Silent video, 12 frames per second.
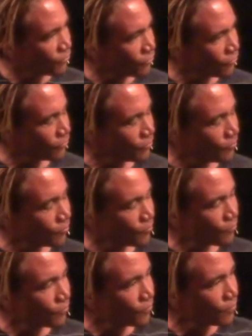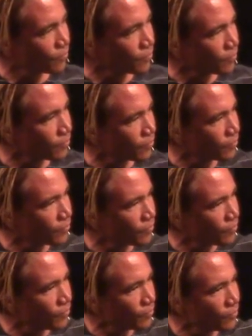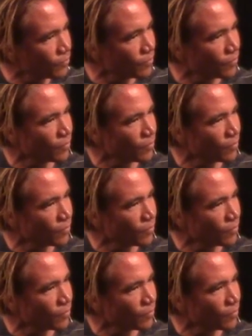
(no one is talking)